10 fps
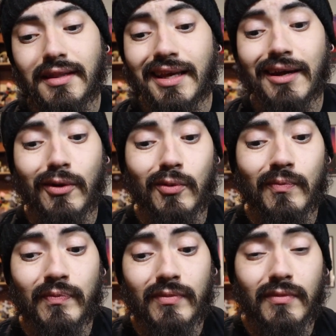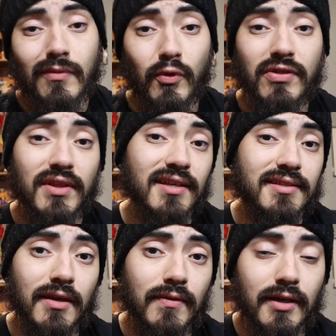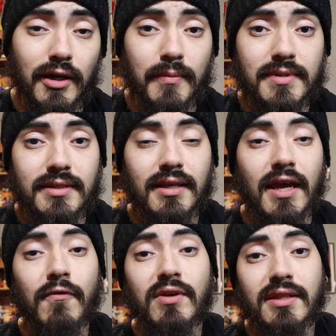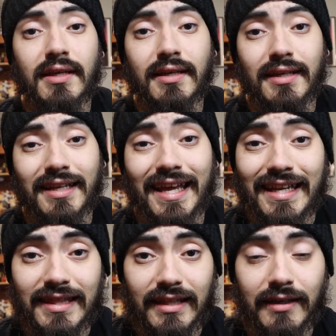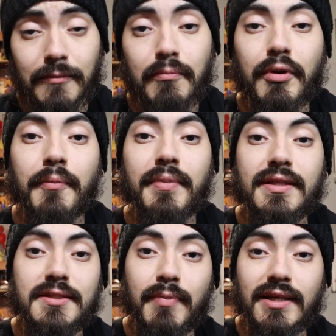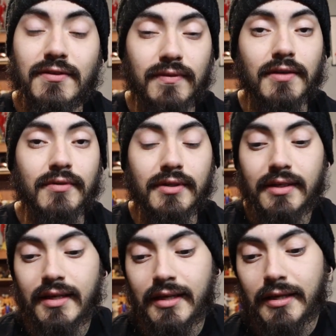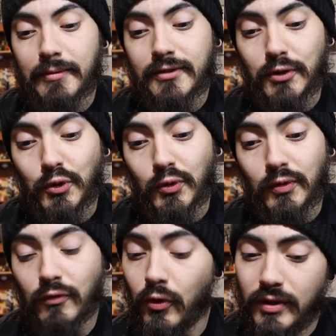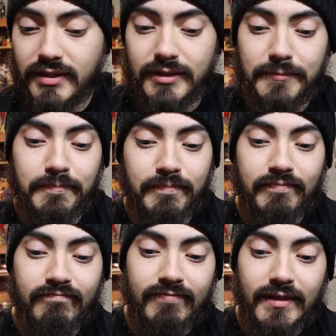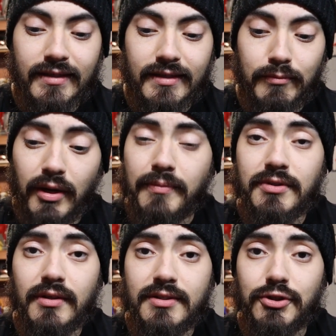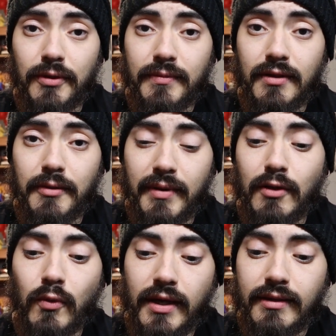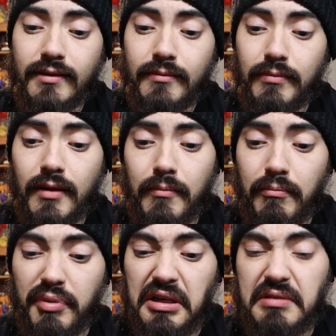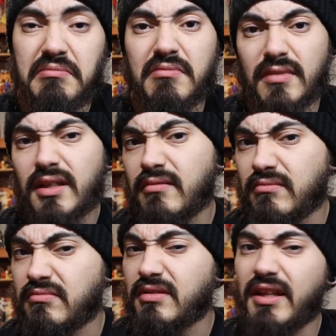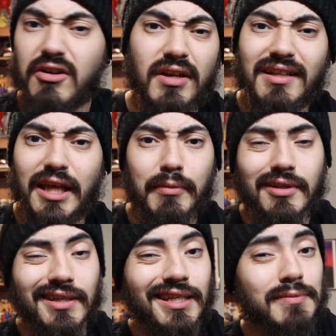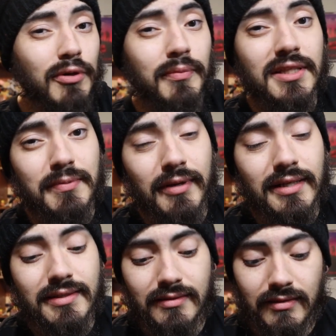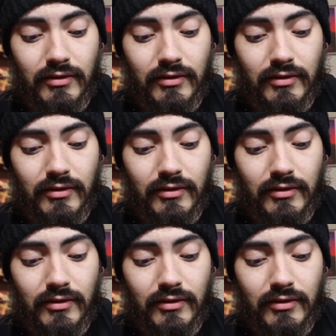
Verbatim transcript: Now, with Thanksgiving comes everything and anything pumpkin spice flavored. So, of course, Pop-Tarts jumped on the bandwagon, but they're not labeling it as pumpkin spice.